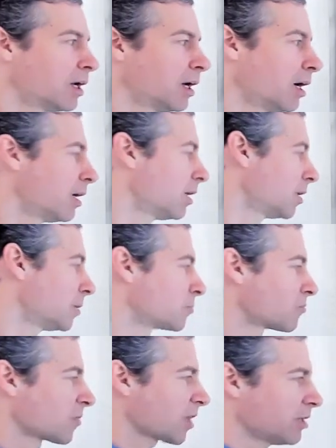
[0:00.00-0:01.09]
Um,
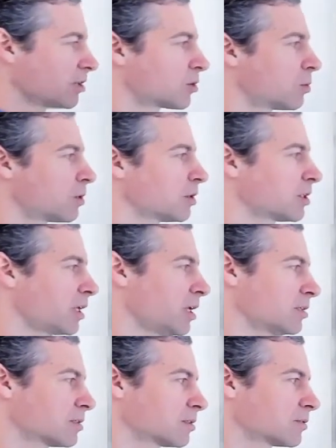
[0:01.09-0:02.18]
and the corner
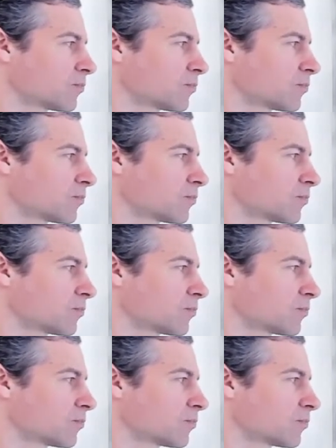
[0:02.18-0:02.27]
case.